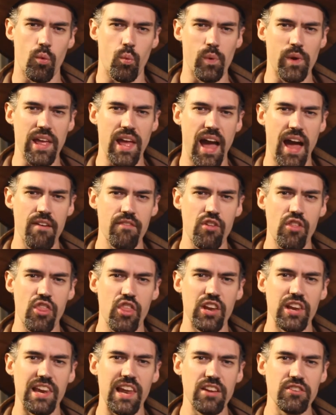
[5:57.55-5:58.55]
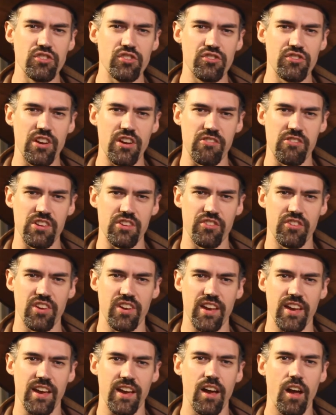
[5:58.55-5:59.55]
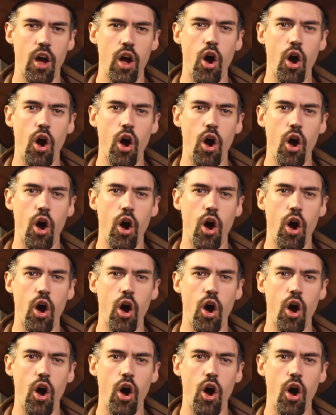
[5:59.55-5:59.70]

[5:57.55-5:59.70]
we have the legendary tier,